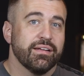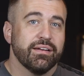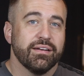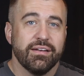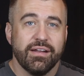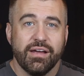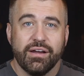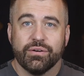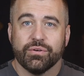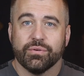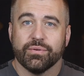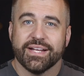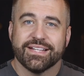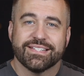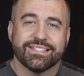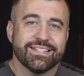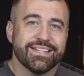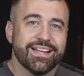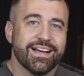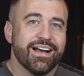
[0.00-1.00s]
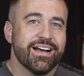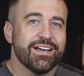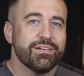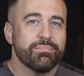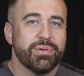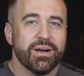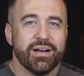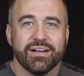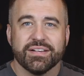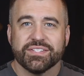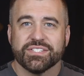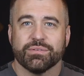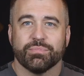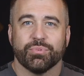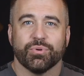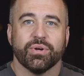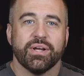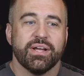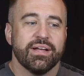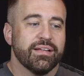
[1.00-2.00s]
No, it's not
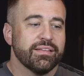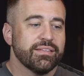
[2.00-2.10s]
possible.